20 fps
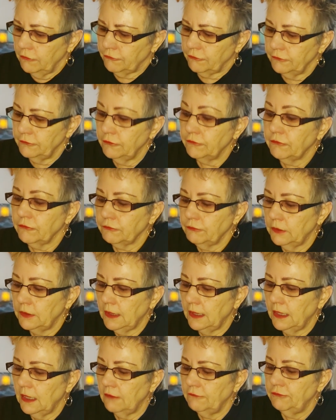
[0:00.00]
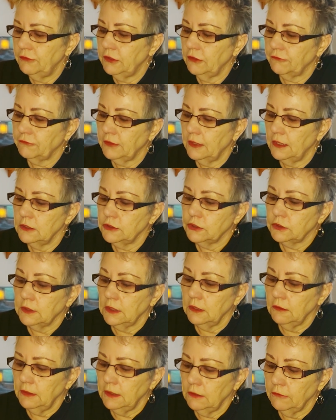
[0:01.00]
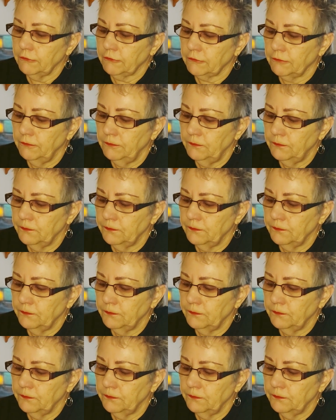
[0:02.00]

So this is what I have for you, Sagittarius.